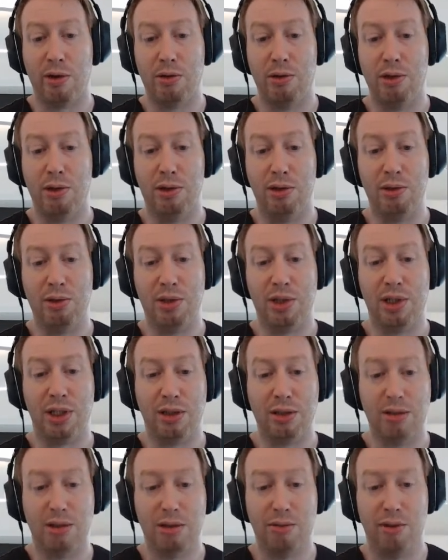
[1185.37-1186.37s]
without
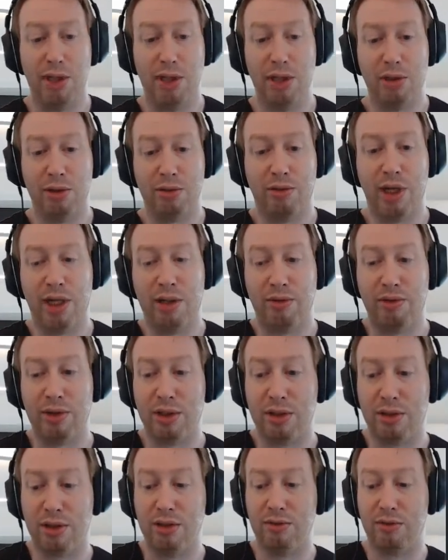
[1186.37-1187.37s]
losing the really
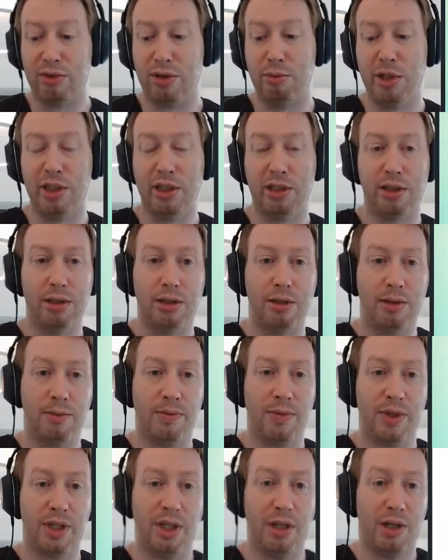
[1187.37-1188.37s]
relevant
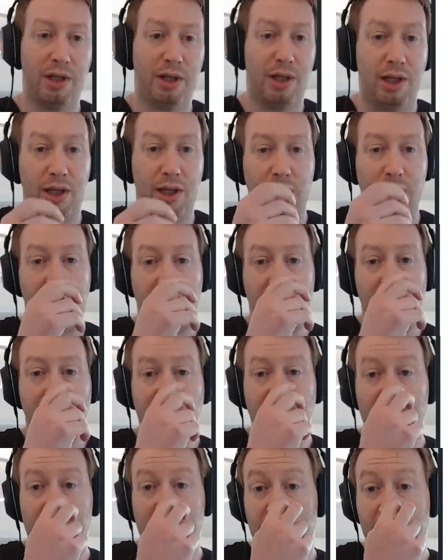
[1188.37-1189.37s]
information?
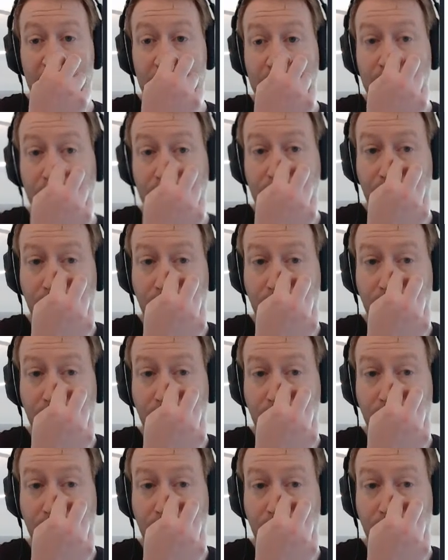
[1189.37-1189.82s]
And